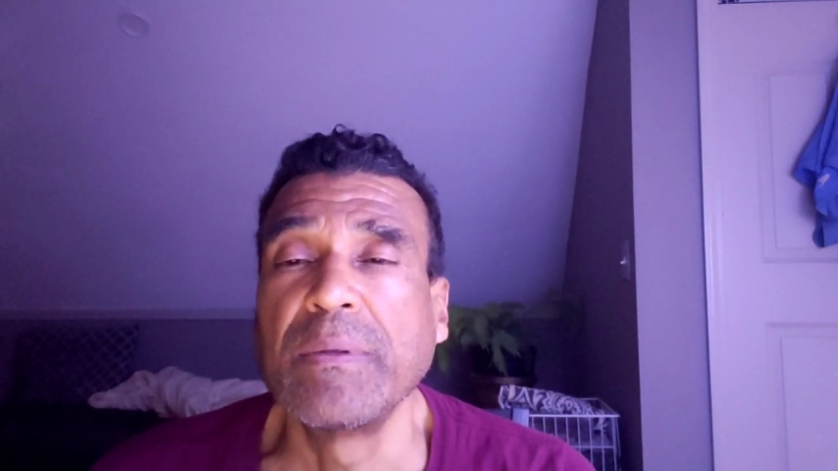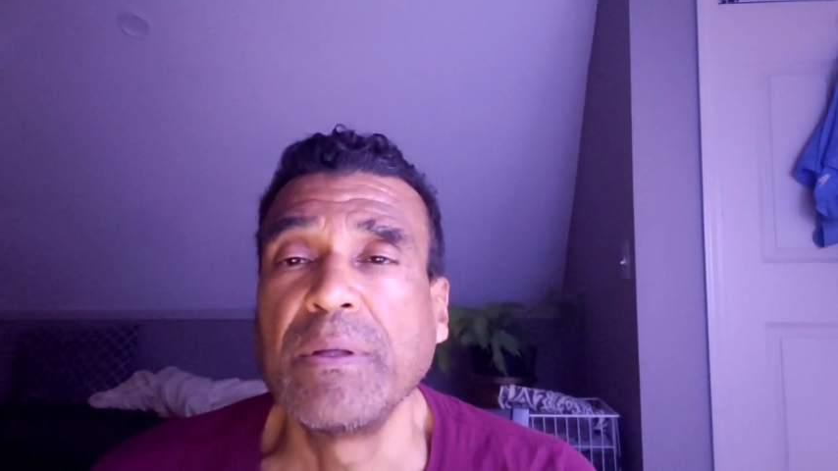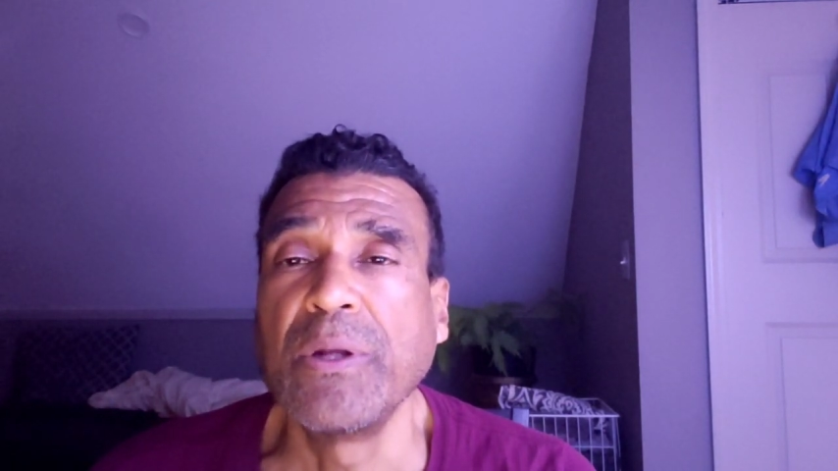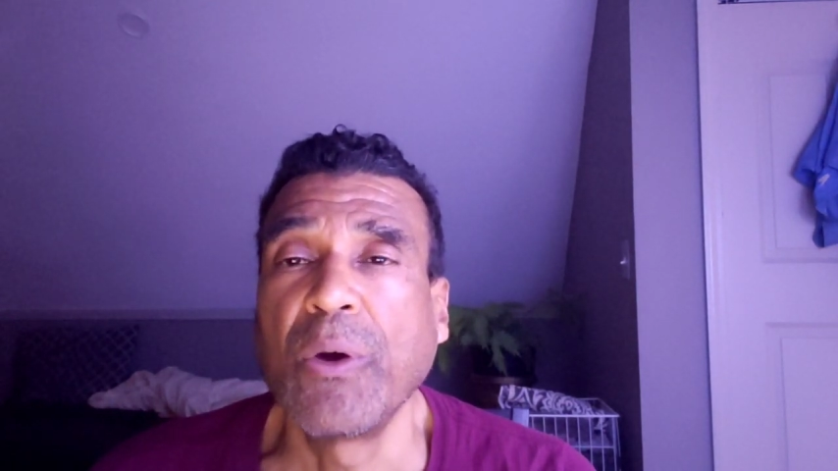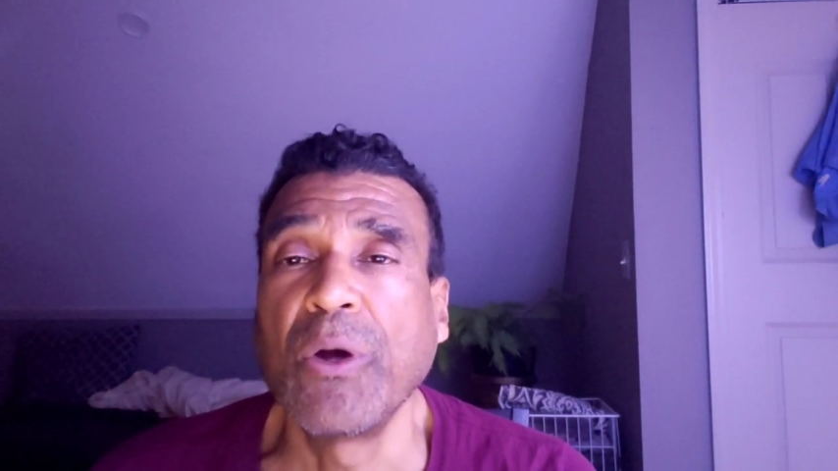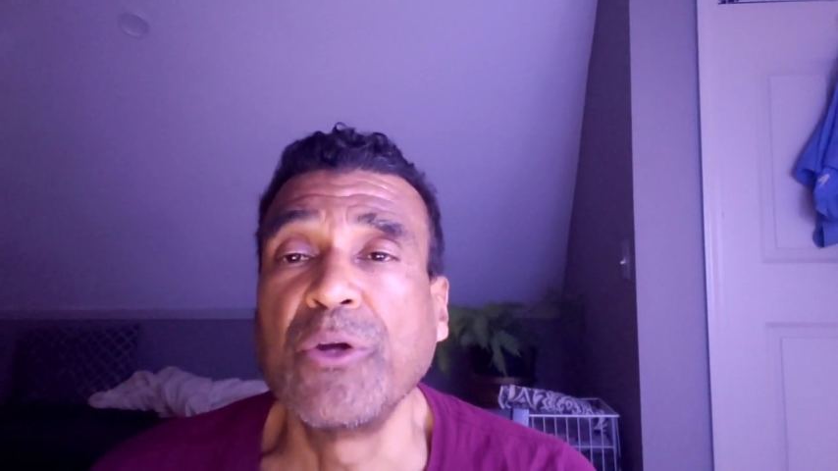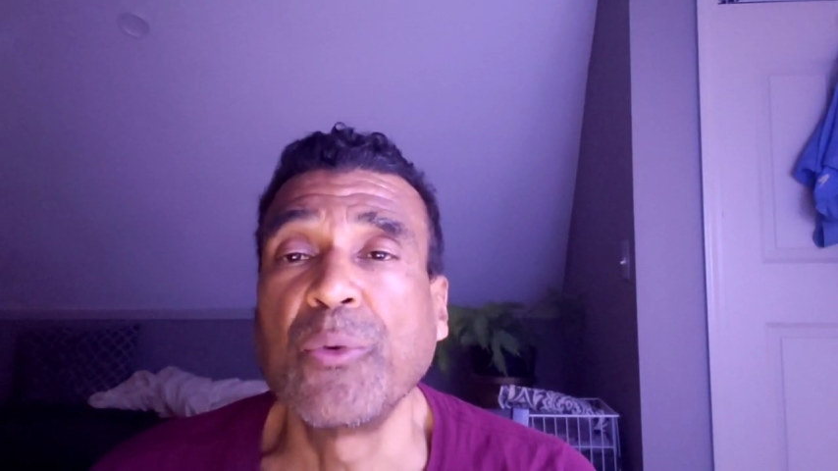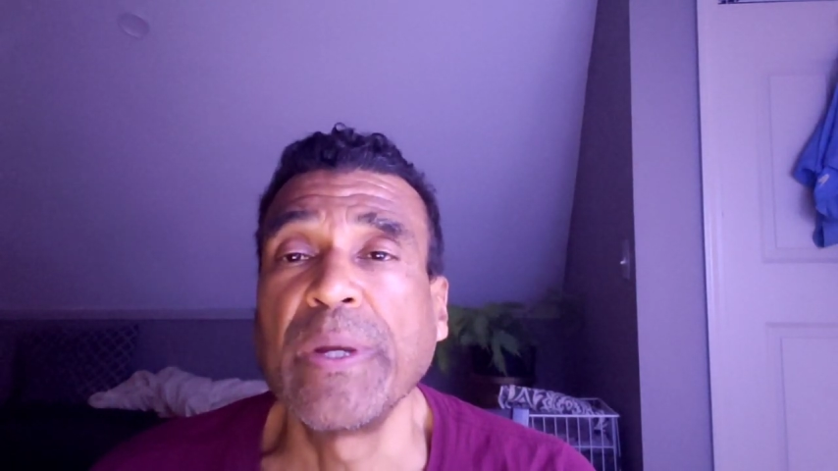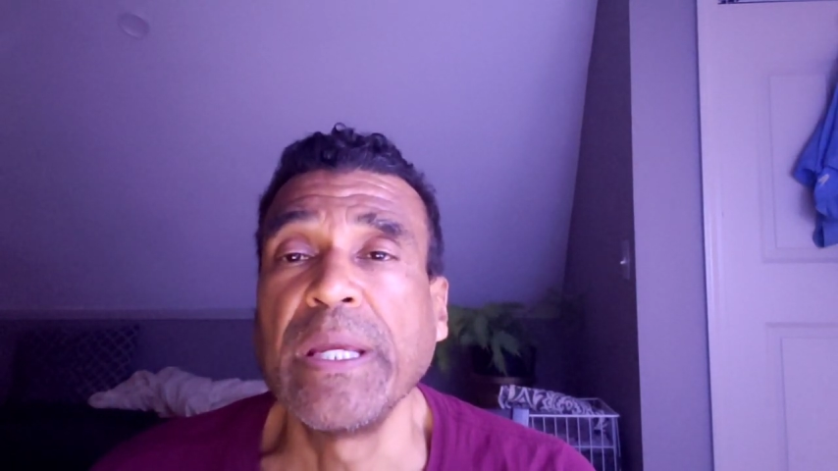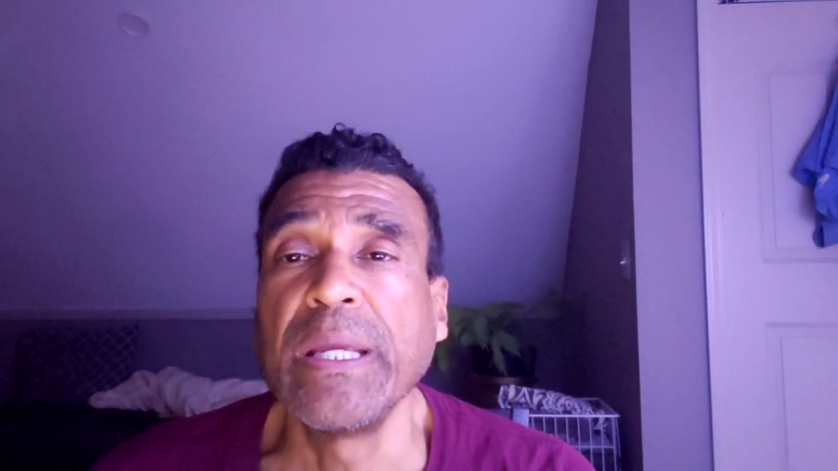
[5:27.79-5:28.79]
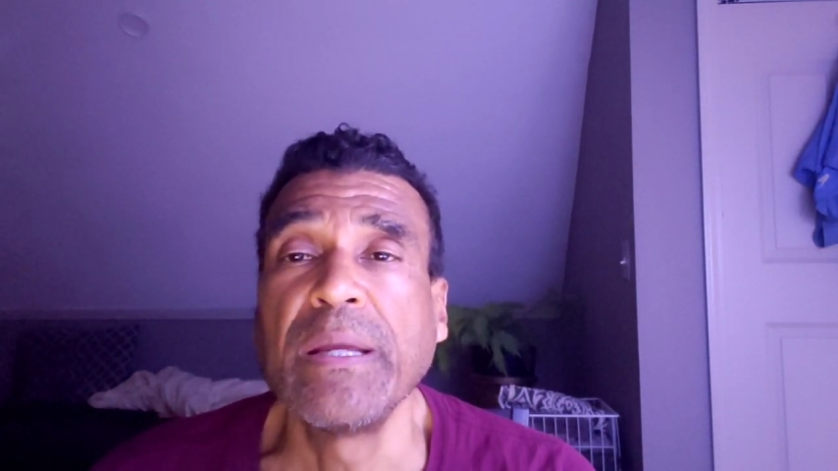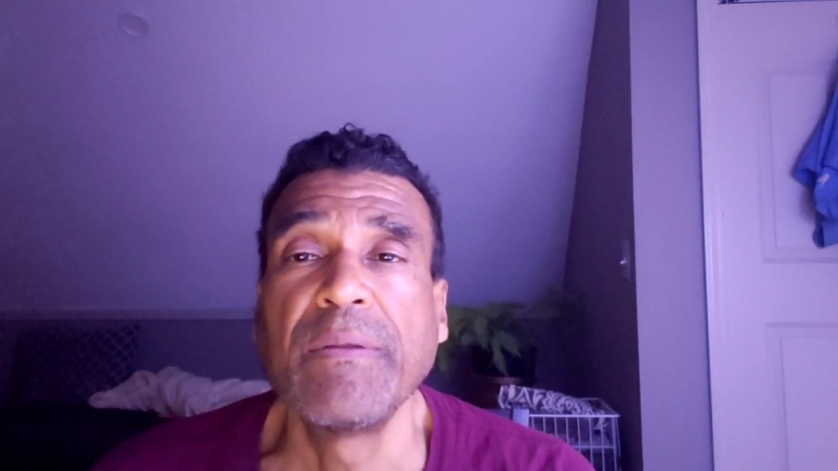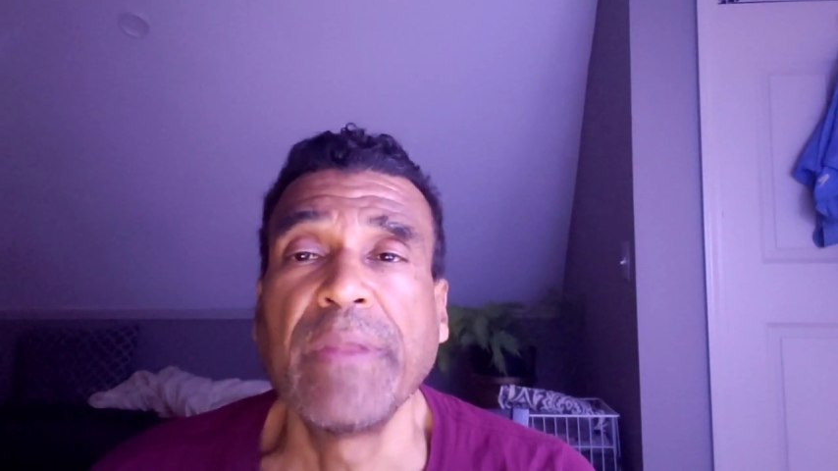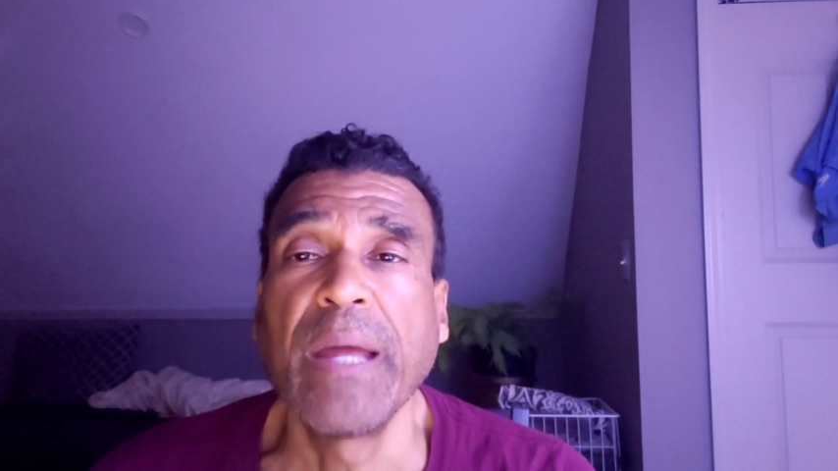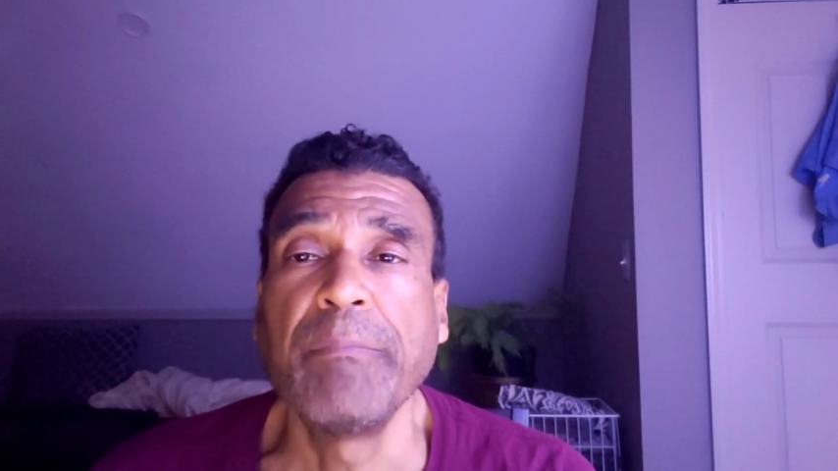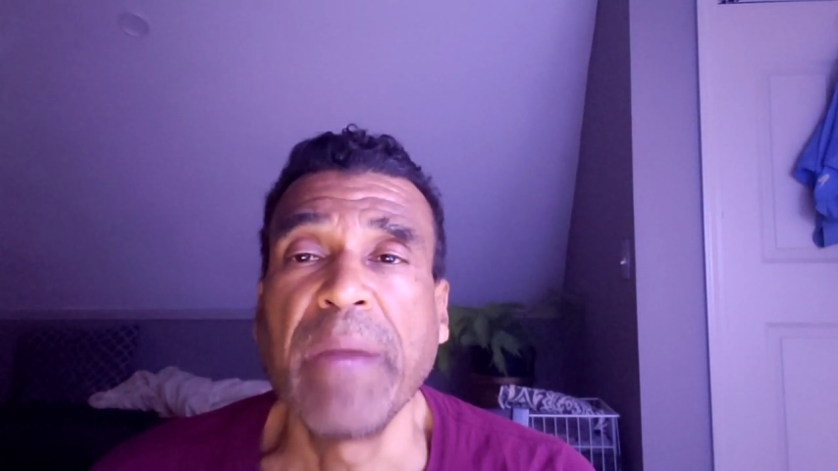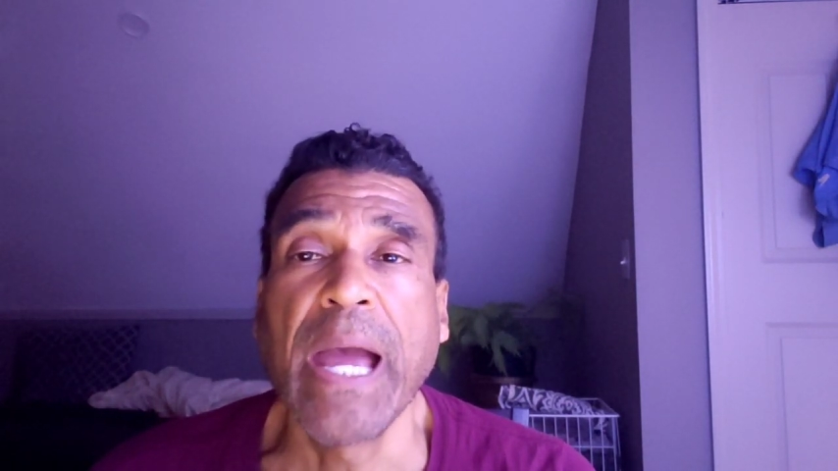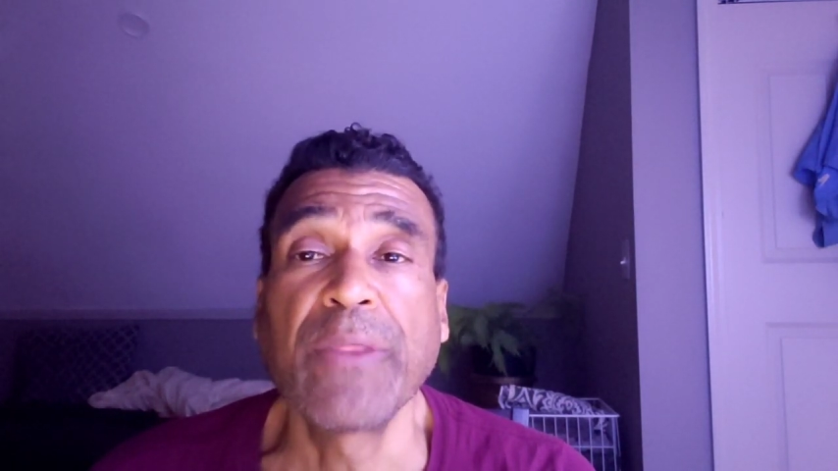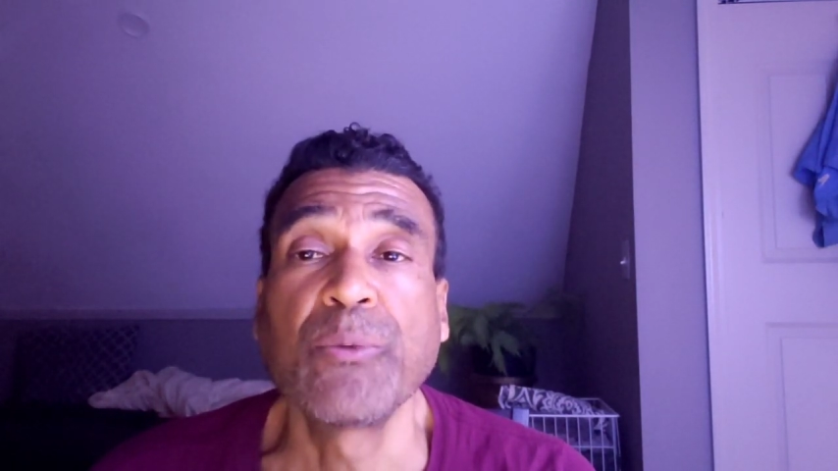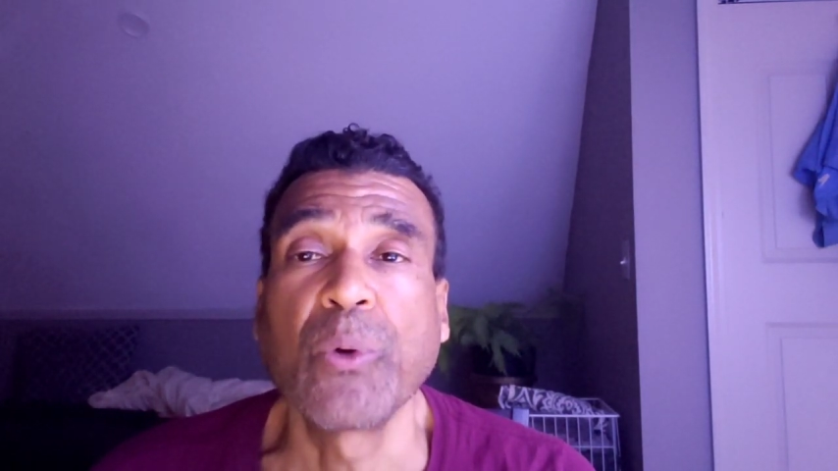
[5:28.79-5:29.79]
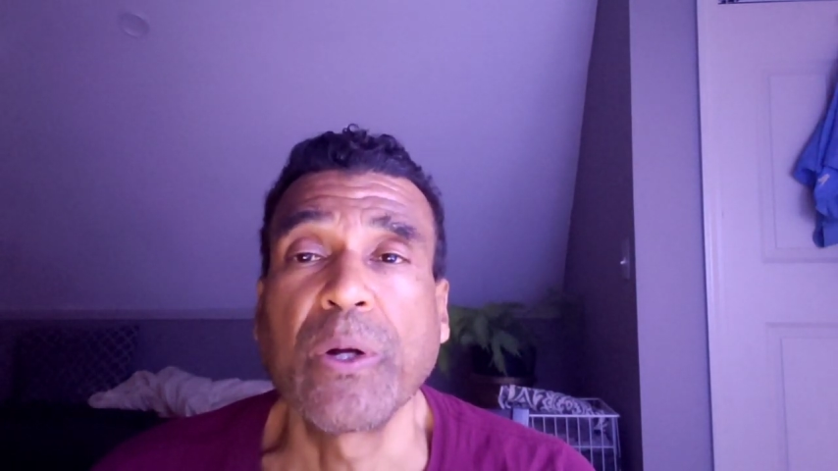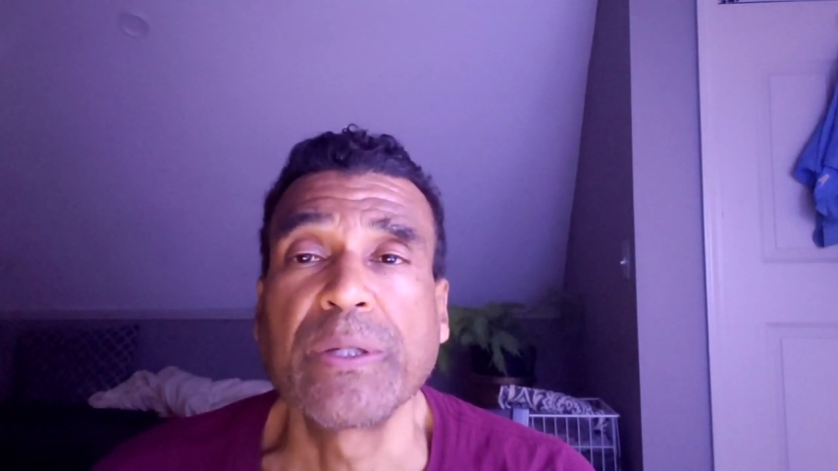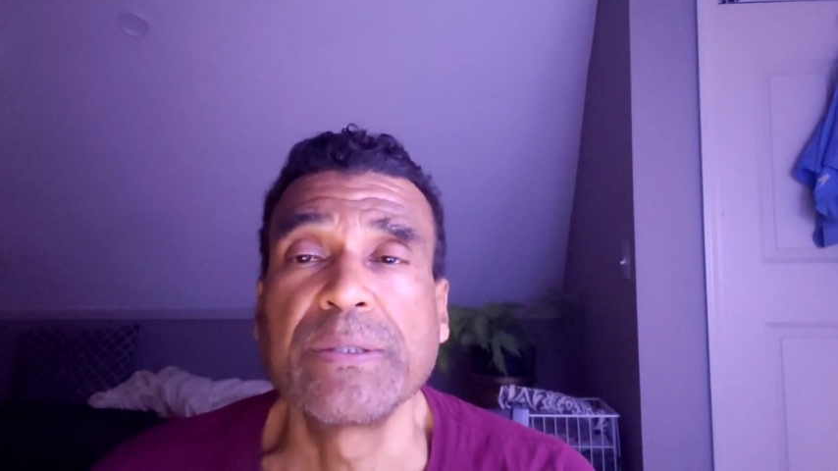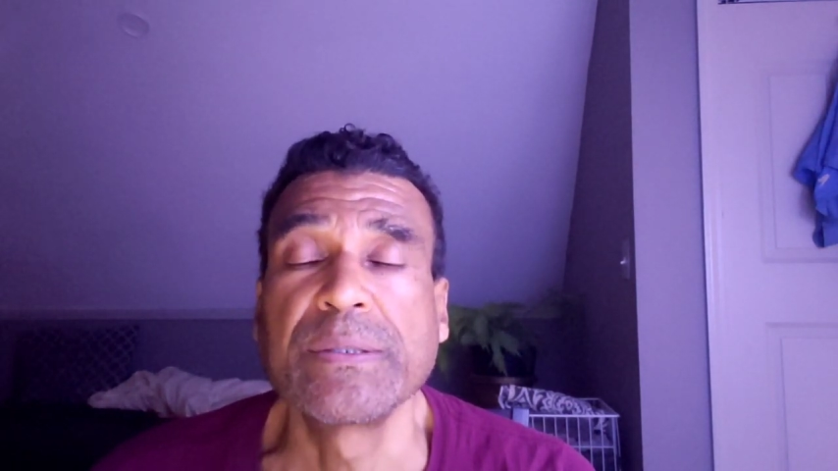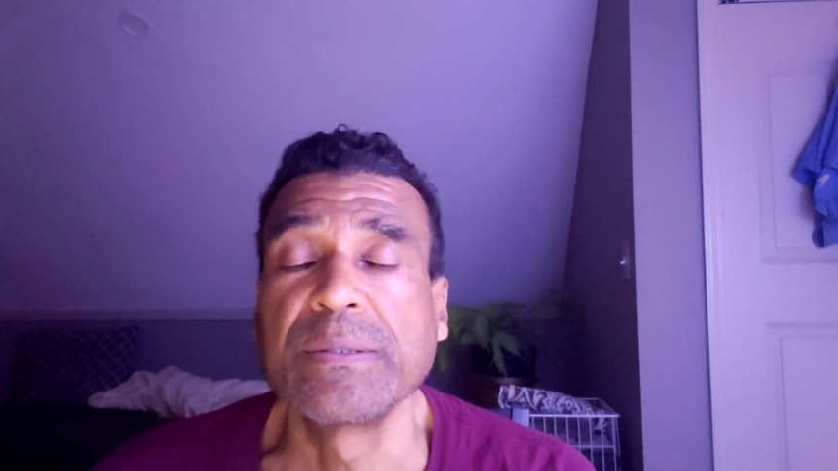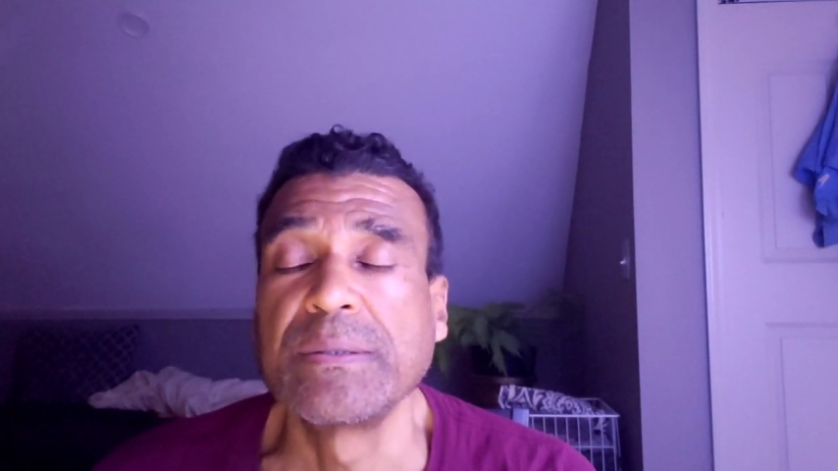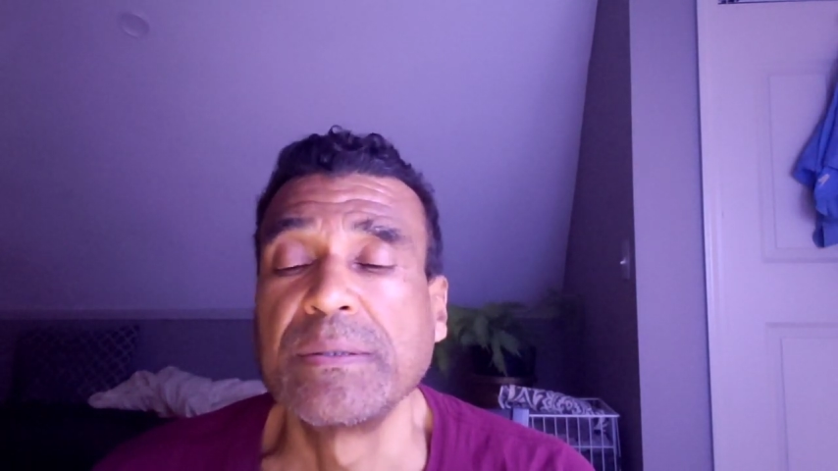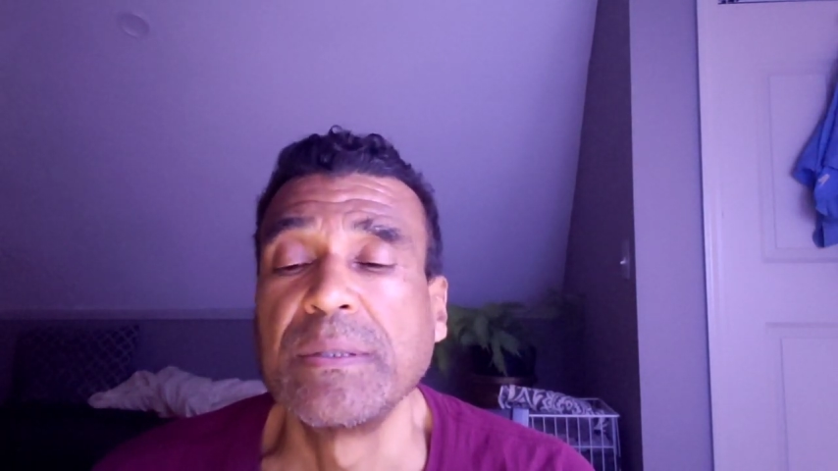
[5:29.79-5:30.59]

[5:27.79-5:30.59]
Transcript: you know agree that math works,